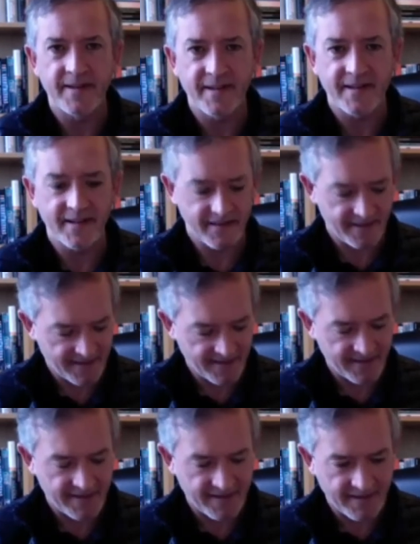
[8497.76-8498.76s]
So
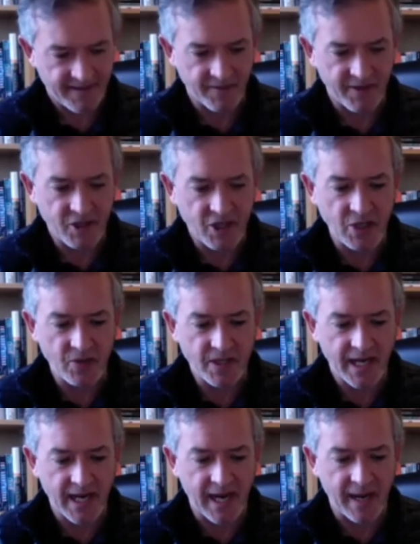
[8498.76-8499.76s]
there's two
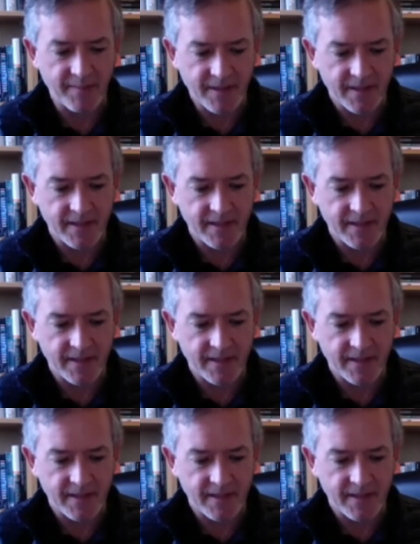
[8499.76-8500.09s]
taps